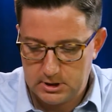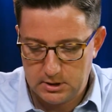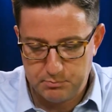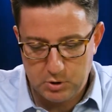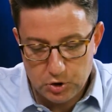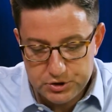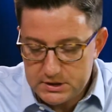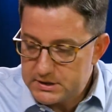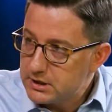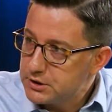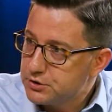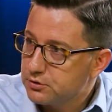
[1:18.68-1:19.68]
purchase
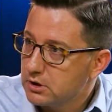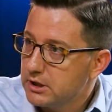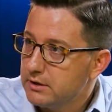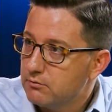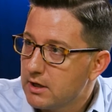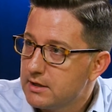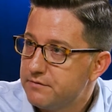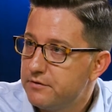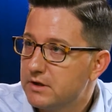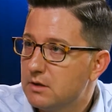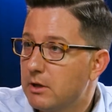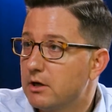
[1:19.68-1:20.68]
history, right? If you
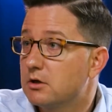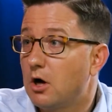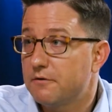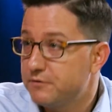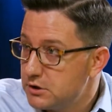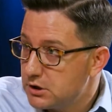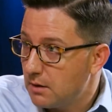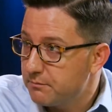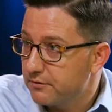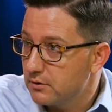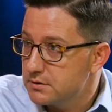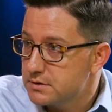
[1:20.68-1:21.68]
think about a coffee shop,
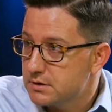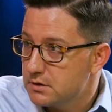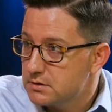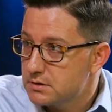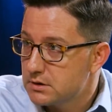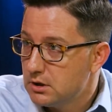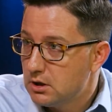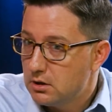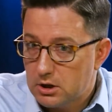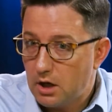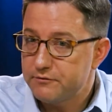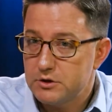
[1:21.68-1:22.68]
for instance, a
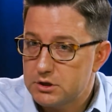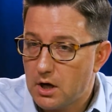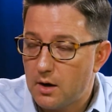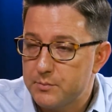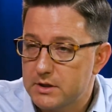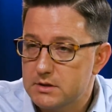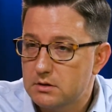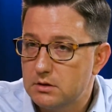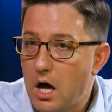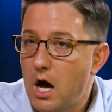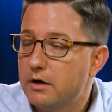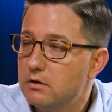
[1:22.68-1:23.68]
coffee shop has a
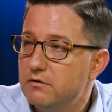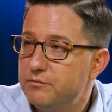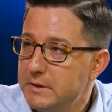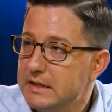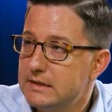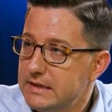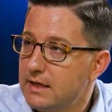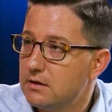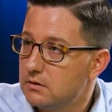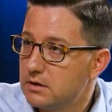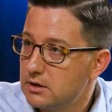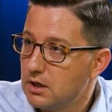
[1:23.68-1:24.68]
lot of big
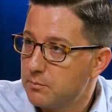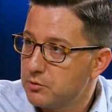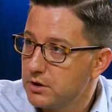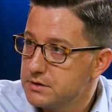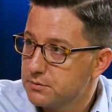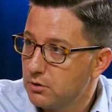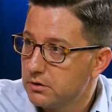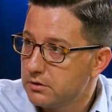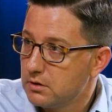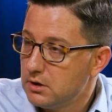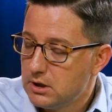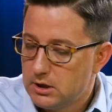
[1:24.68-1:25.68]
data that it operates with.
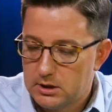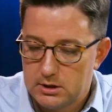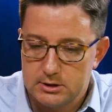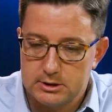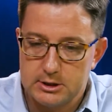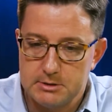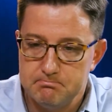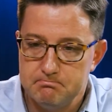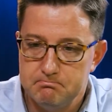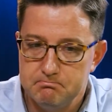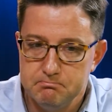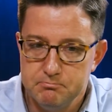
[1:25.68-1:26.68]

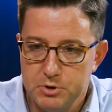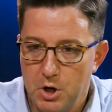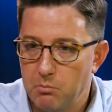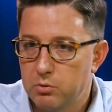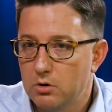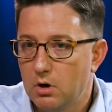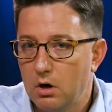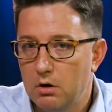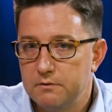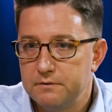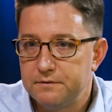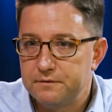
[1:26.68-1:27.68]
Number
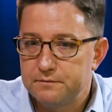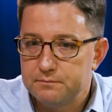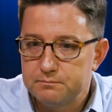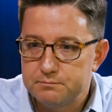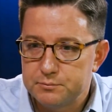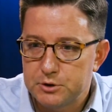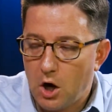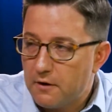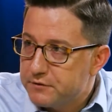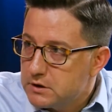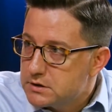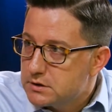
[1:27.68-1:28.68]
of
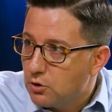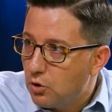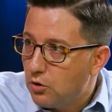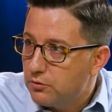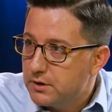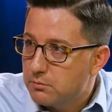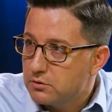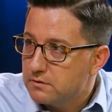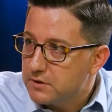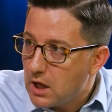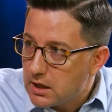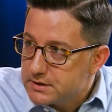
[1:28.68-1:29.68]
coffees sold, number of
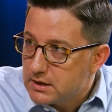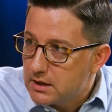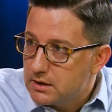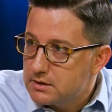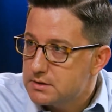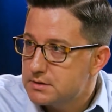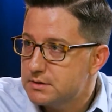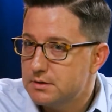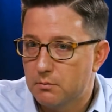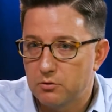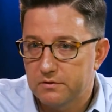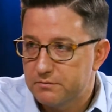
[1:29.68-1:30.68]
lattes,
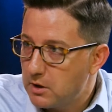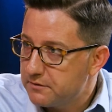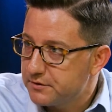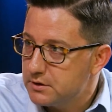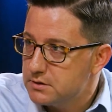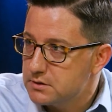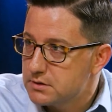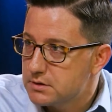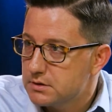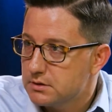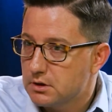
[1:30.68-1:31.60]
number of muffins.